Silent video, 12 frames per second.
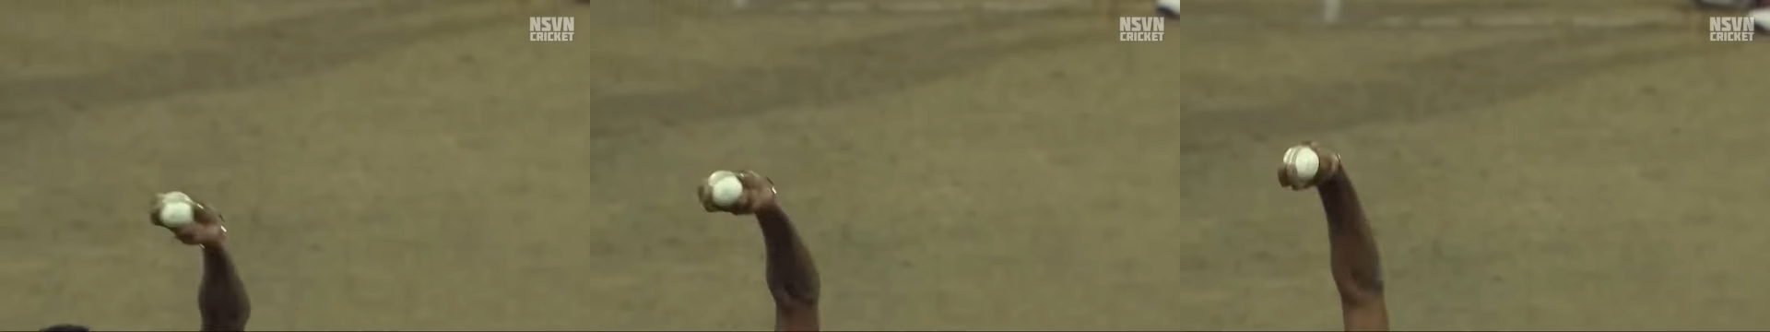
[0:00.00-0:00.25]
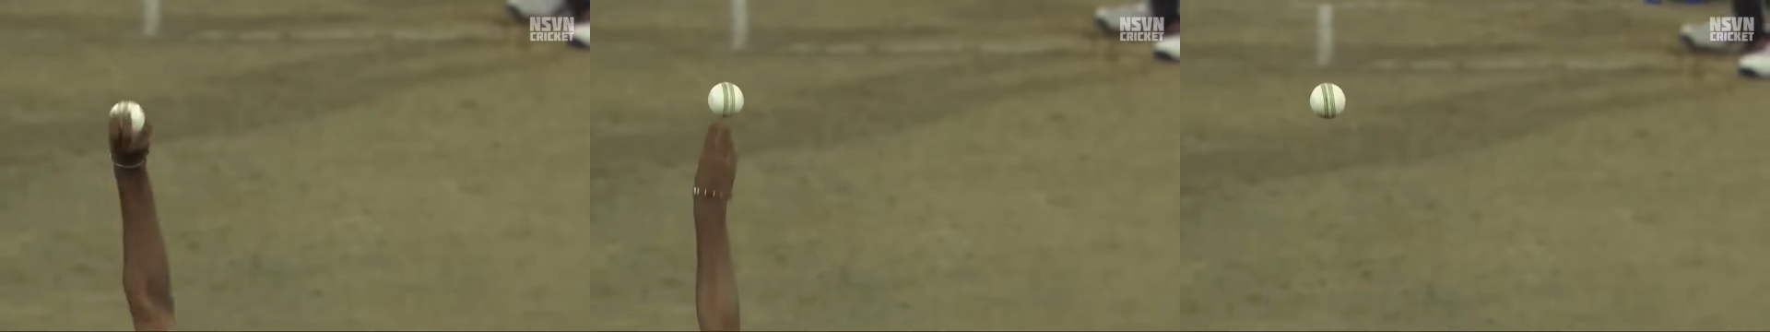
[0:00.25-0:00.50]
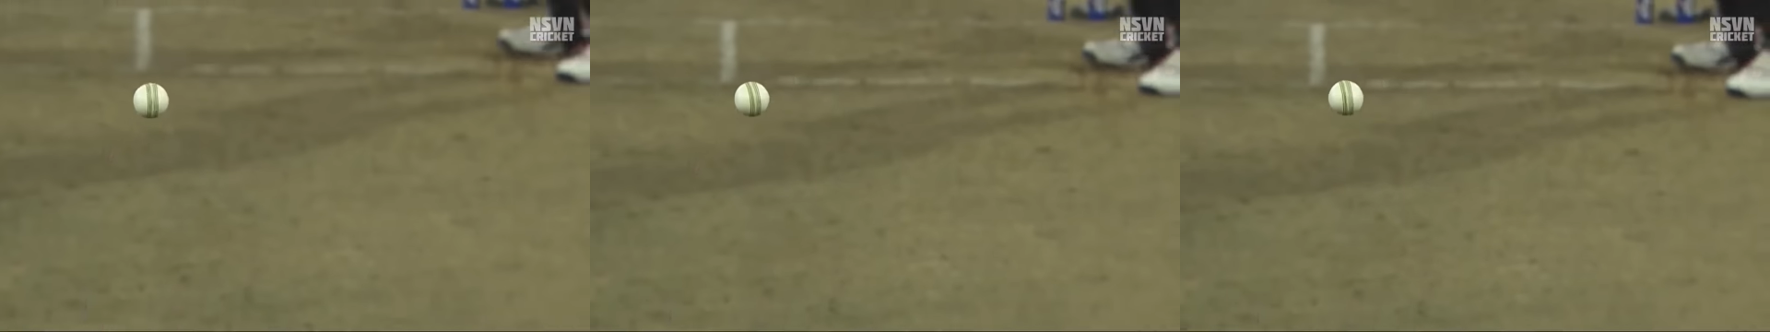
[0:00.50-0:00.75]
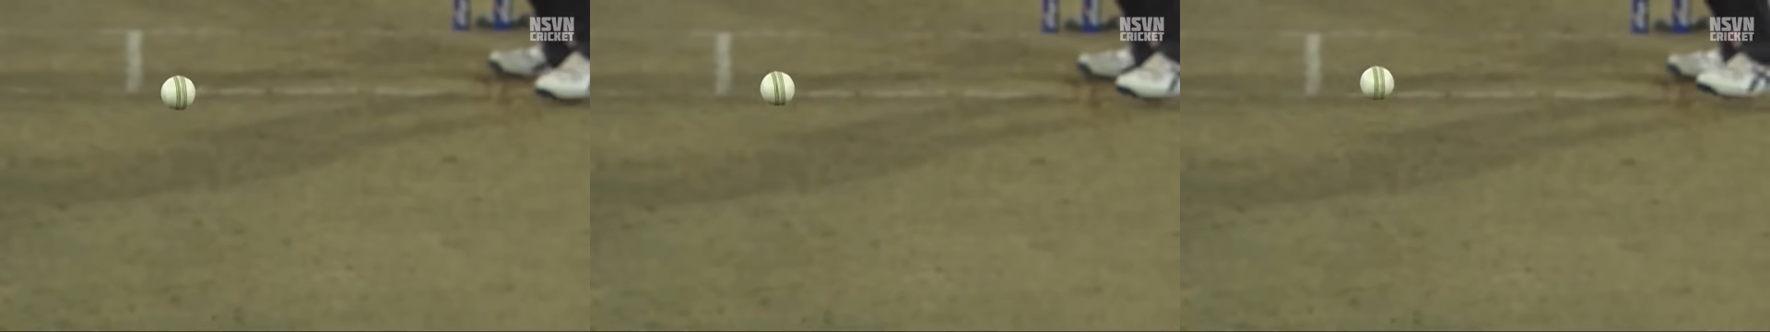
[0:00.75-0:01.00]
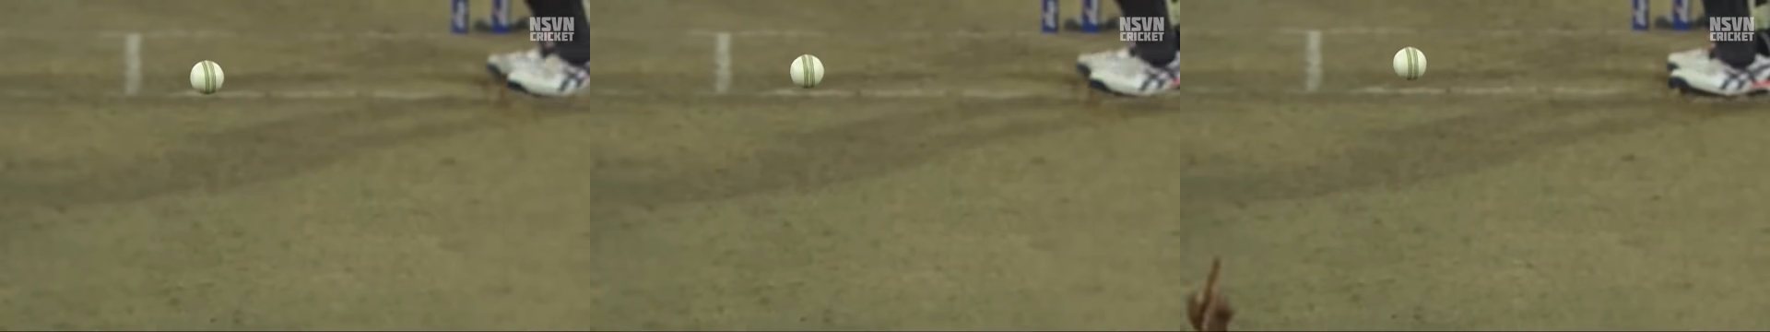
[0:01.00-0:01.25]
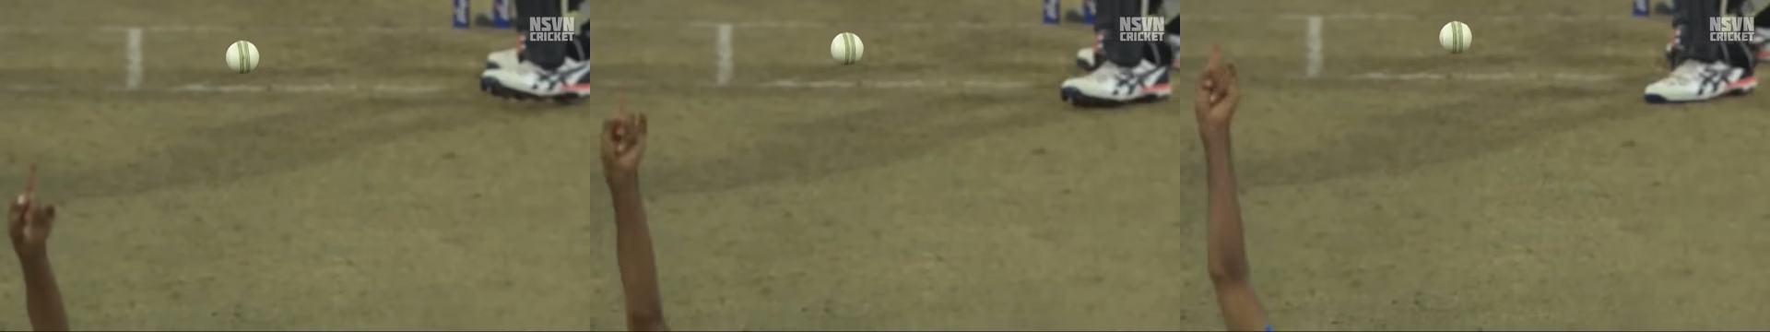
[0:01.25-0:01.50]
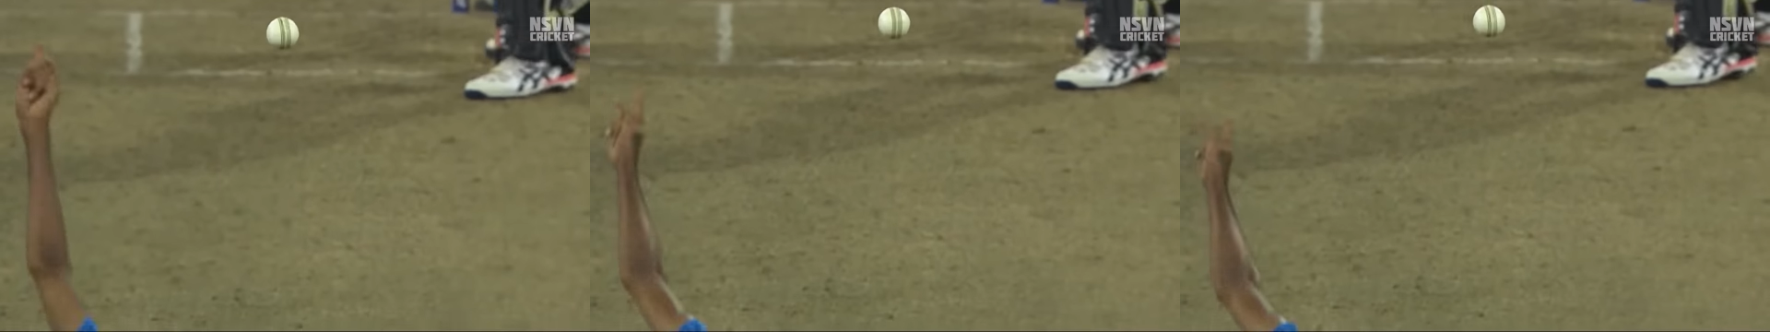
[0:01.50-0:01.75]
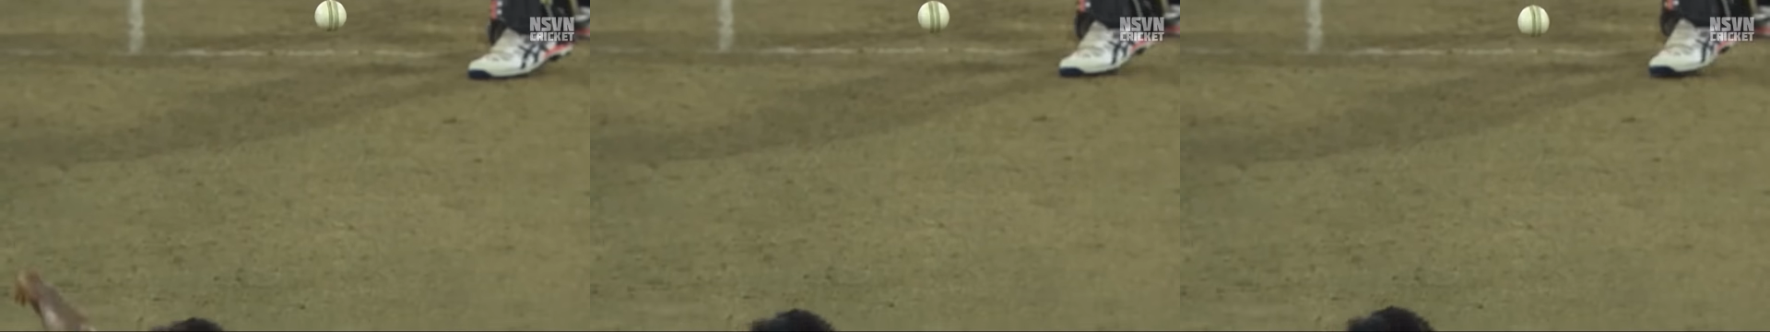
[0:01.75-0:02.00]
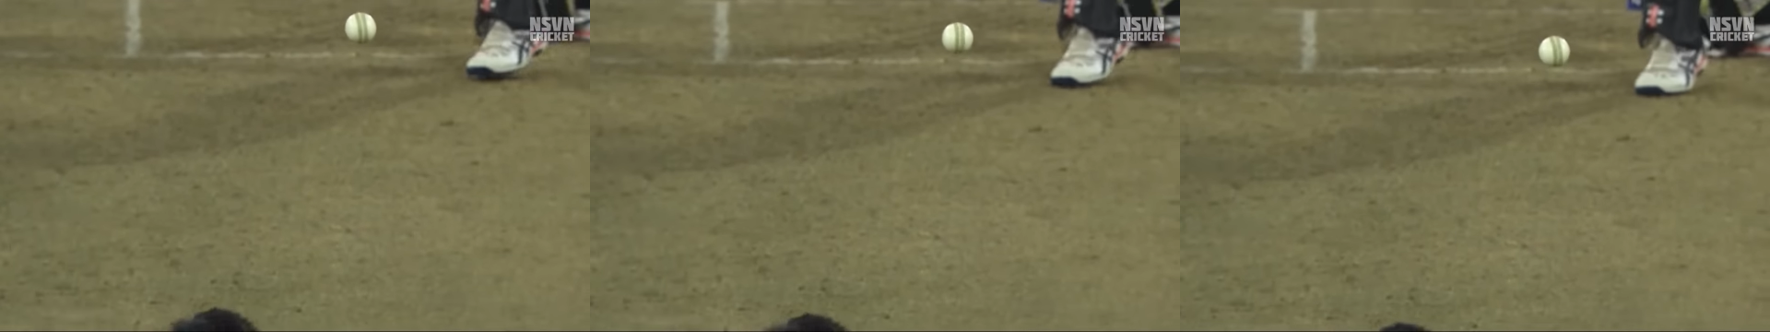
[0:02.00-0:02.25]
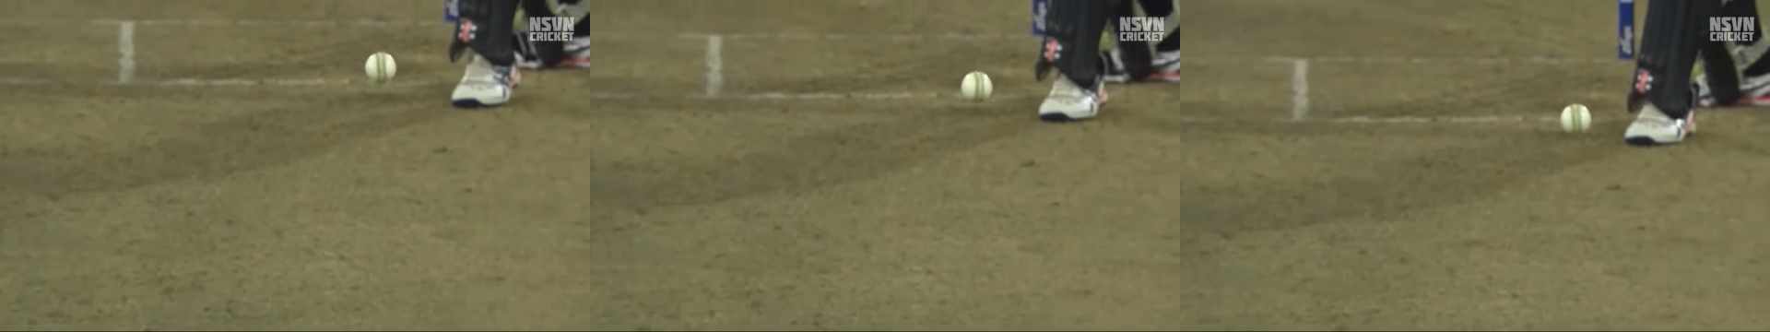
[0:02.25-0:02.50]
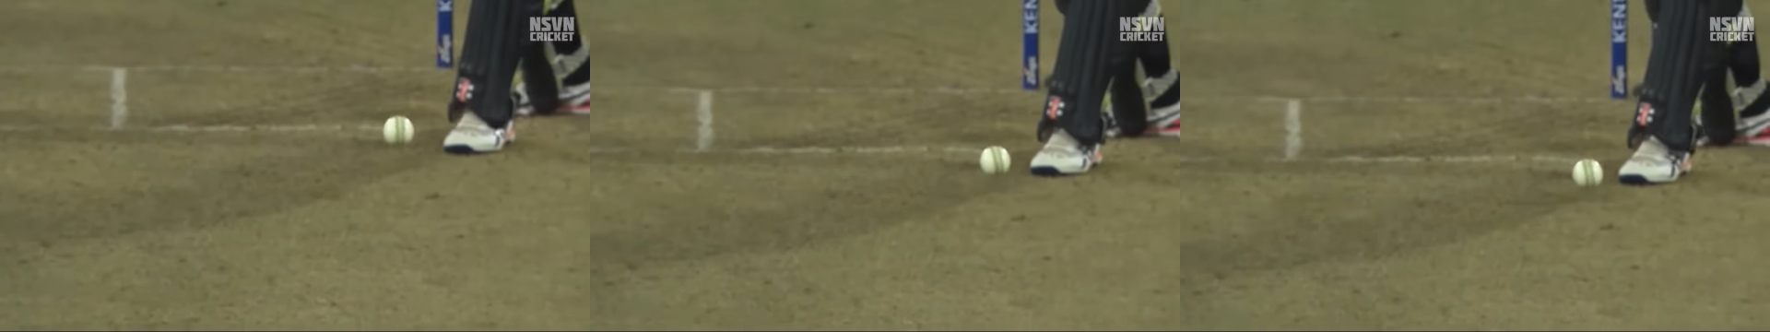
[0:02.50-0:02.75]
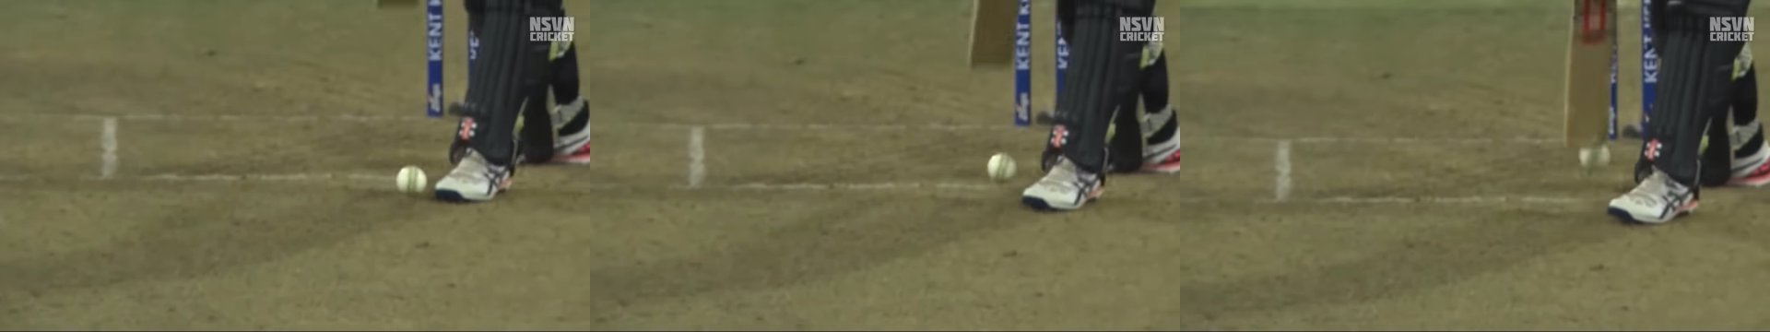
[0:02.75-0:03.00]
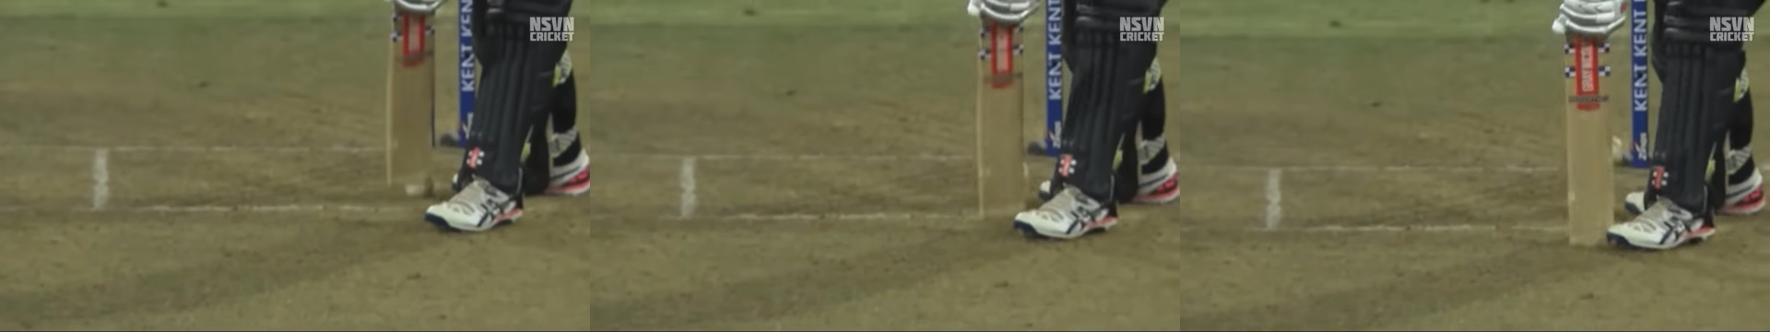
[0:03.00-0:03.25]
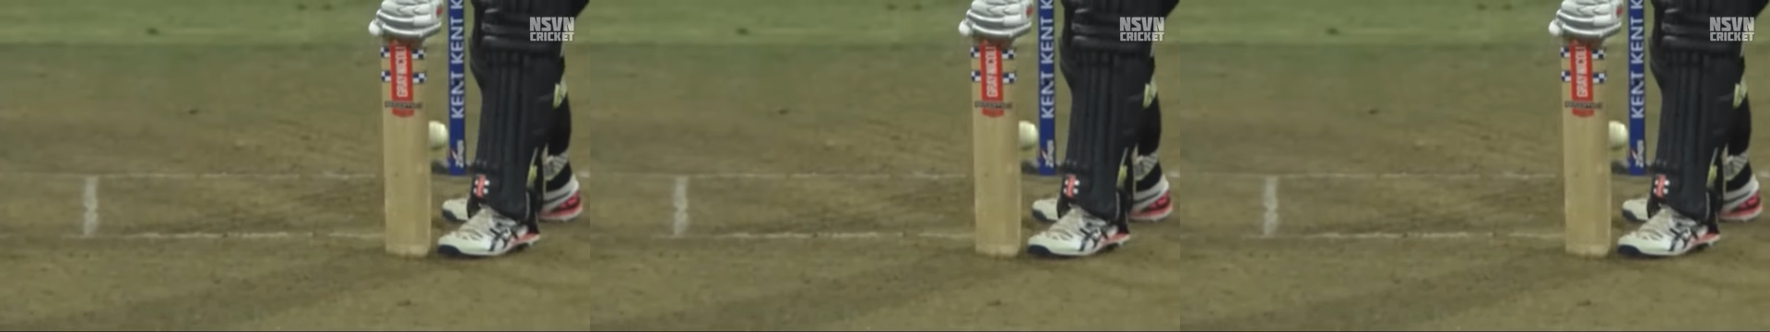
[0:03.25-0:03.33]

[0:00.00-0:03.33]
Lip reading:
No face is visible, so there are no lips to read.